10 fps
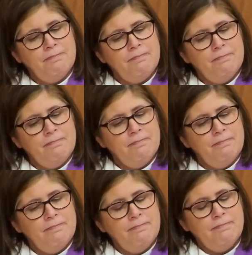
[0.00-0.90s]

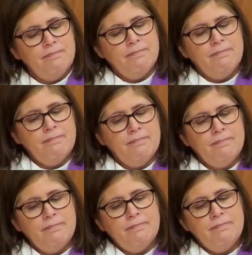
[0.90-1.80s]

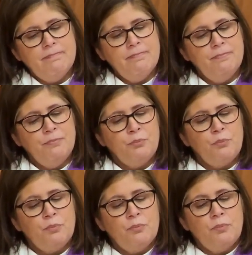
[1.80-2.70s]

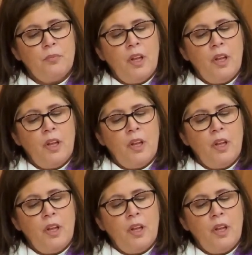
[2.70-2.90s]
(no one is talking)